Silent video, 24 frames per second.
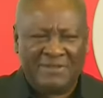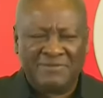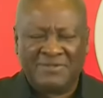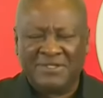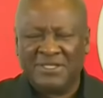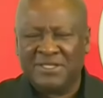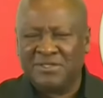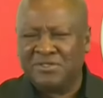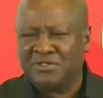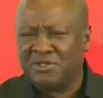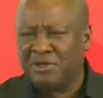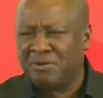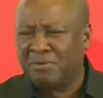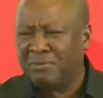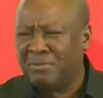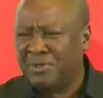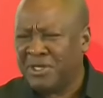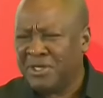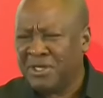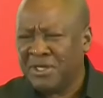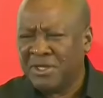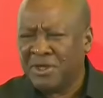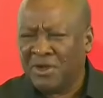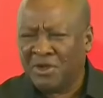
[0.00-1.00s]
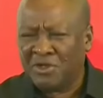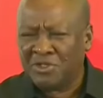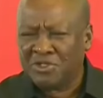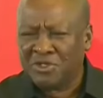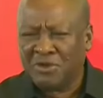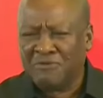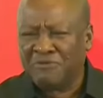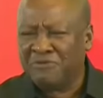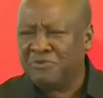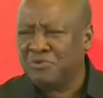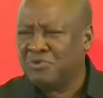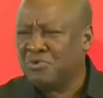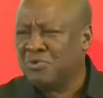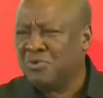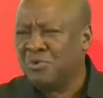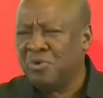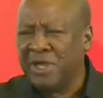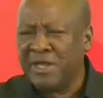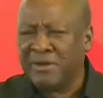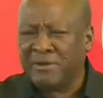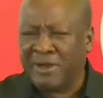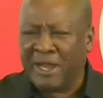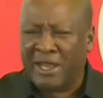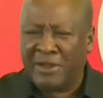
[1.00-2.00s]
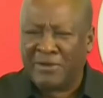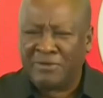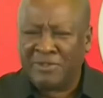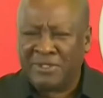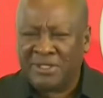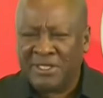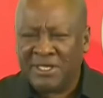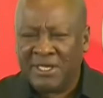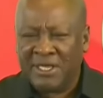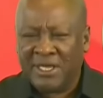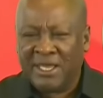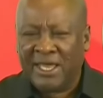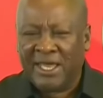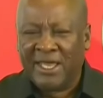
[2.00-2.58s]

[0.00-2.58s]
And I've seen some Osofotu going around